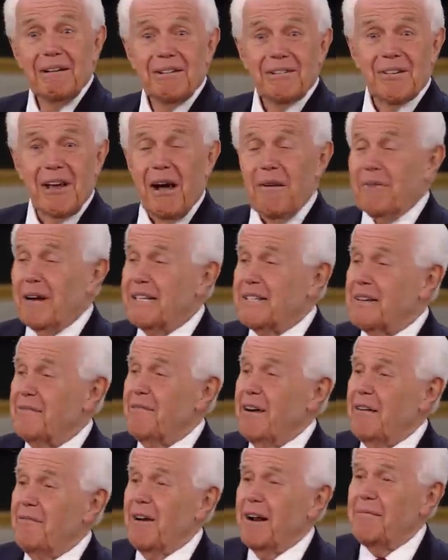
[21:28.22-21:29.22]
So I went to
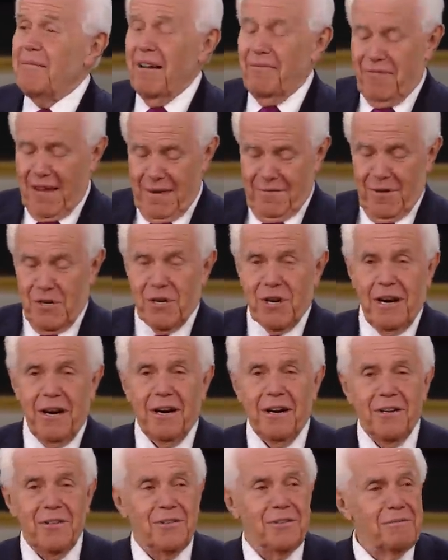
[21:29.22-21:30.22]
one of my favorite
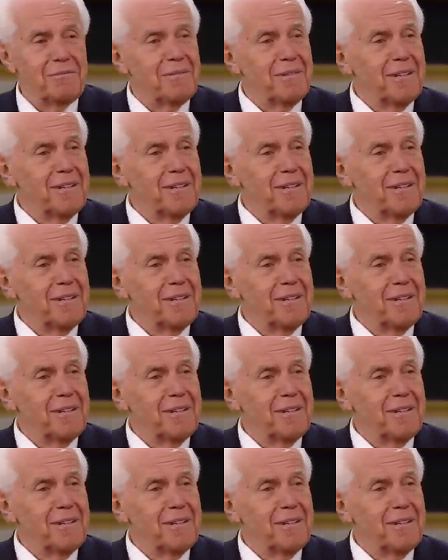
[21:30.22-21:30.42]
chairs